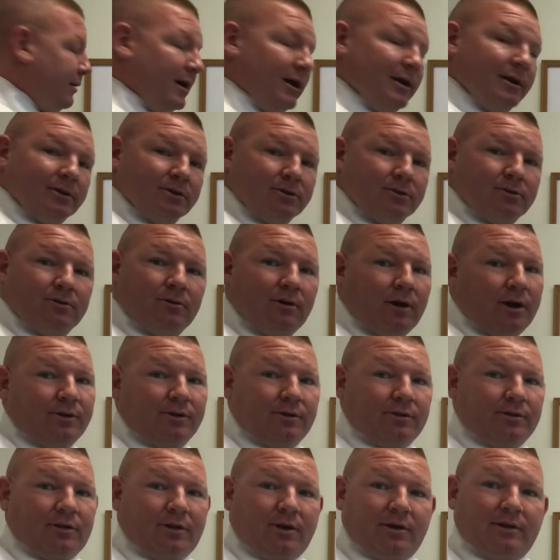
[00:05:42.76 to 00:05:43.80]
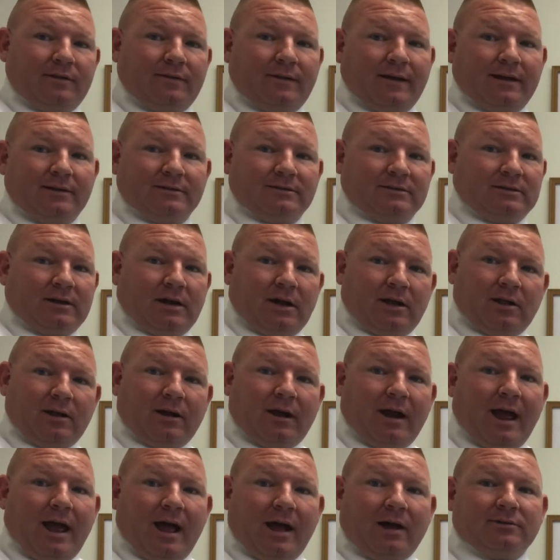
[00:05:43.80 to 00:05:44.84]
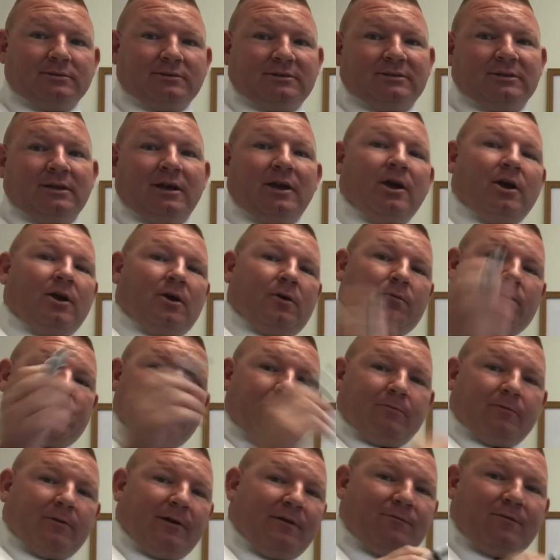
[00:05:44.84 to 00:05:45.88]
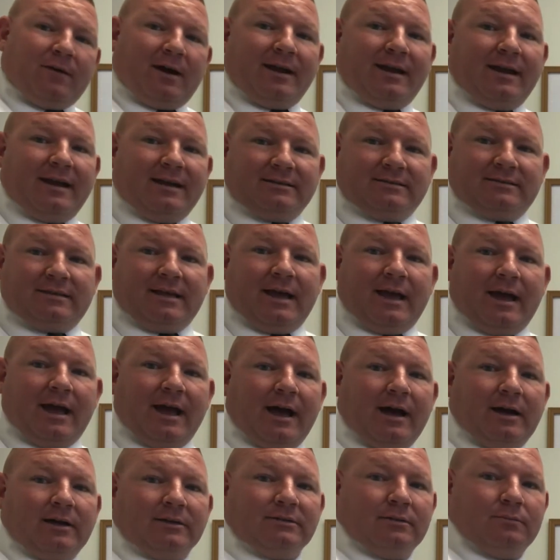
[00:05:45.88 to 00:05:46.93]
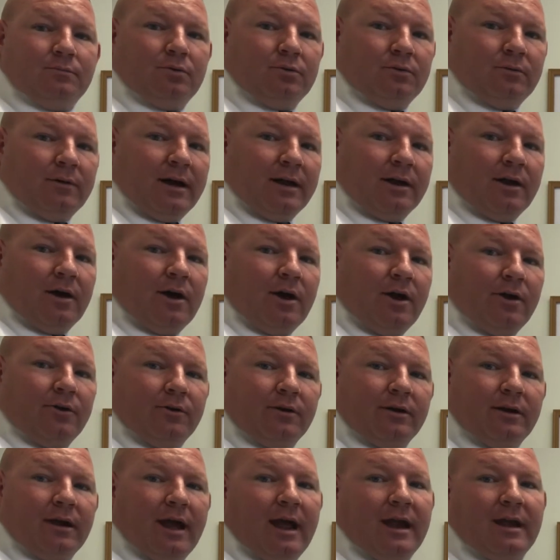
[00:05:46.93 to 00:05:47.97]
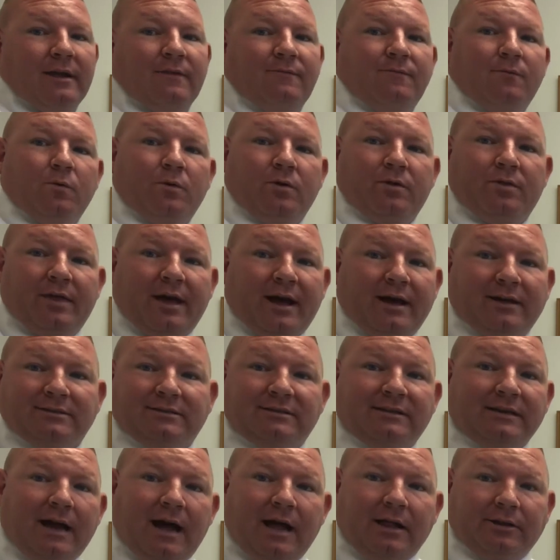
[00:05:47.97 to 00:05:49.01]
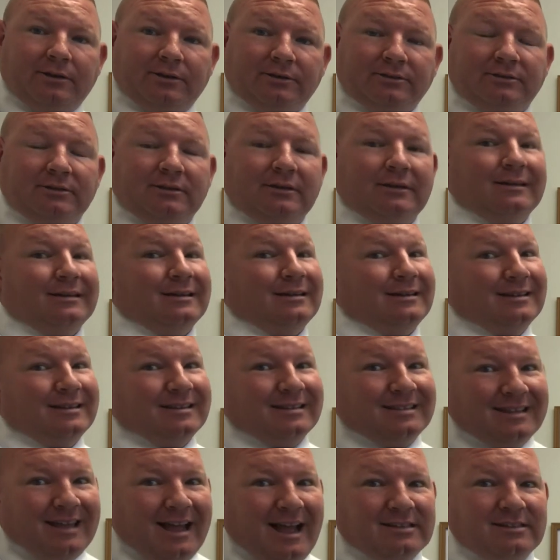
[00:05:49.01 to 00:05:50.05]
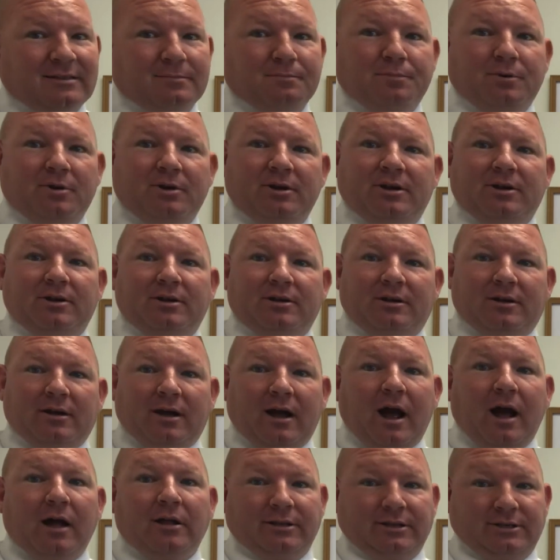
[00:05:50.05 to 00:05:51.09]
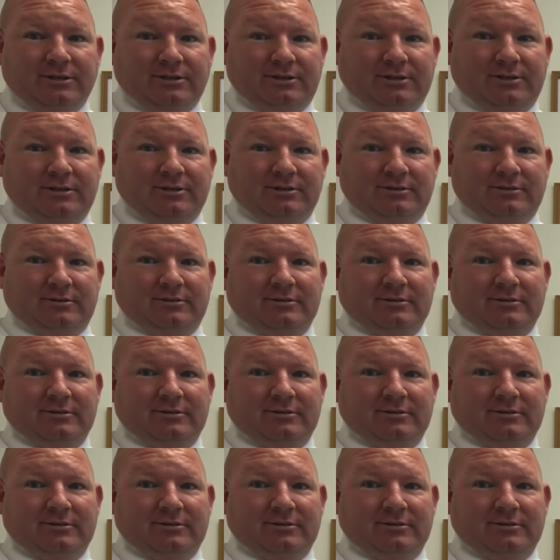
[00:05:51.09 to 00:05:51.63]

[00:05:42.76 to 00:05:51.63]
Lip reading: we got a $230,000 house. We refinance that house and pull out $184,000. That's a pretty good college